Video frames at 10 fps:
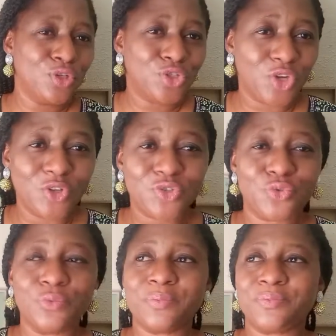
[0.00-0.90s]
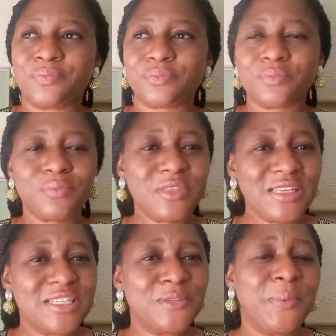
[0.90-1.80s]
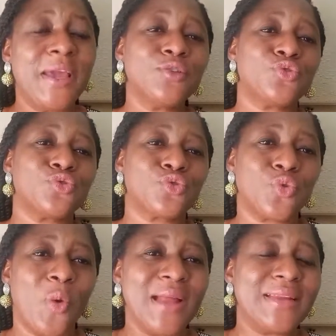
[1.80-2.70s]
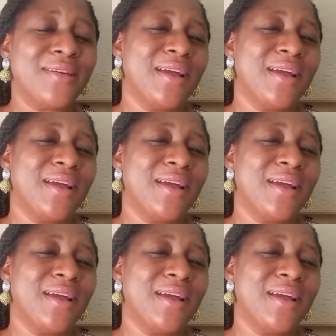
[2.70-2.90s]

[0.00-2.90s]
just to spend, to squander.